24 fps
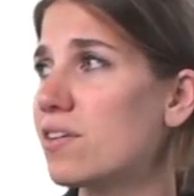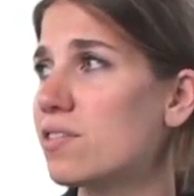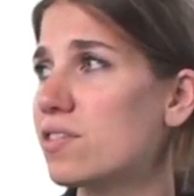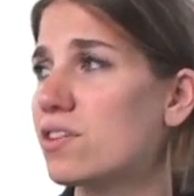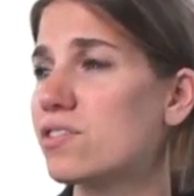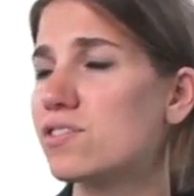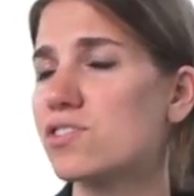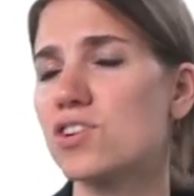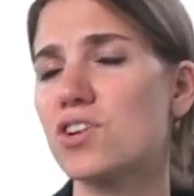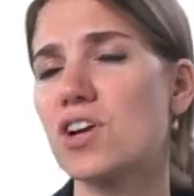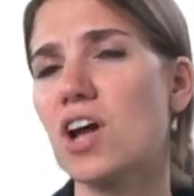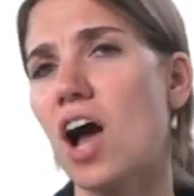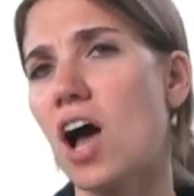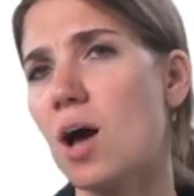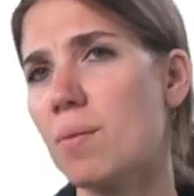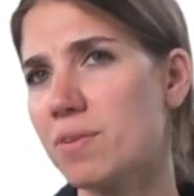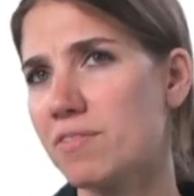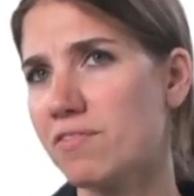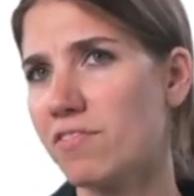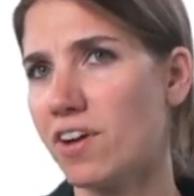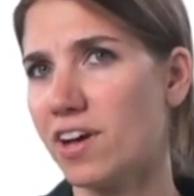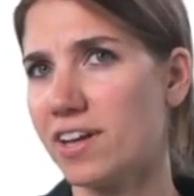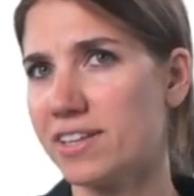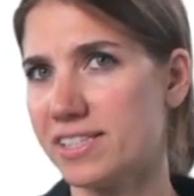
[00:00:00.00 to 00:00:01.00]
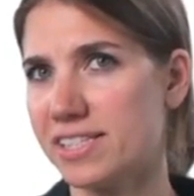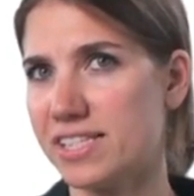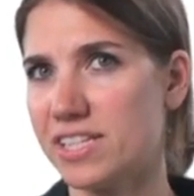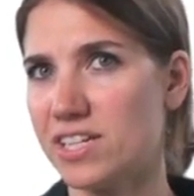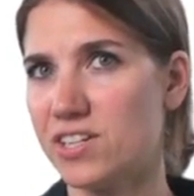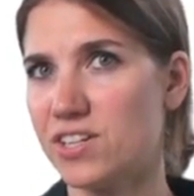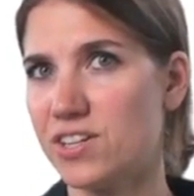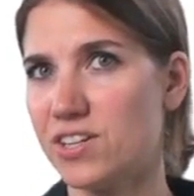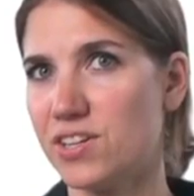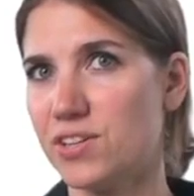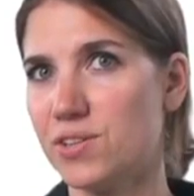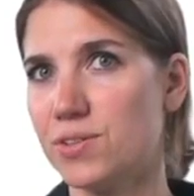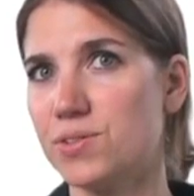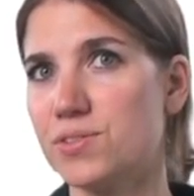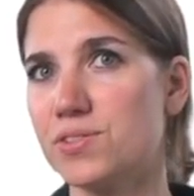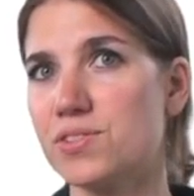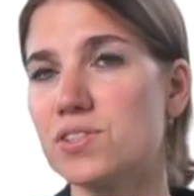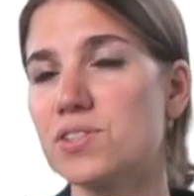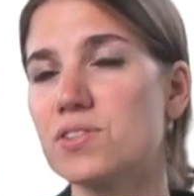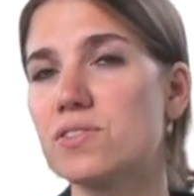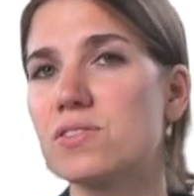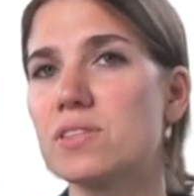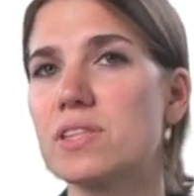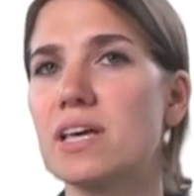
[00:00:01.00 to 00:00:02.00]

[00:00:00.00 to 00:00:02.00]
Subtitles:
Those are common fonts that are used.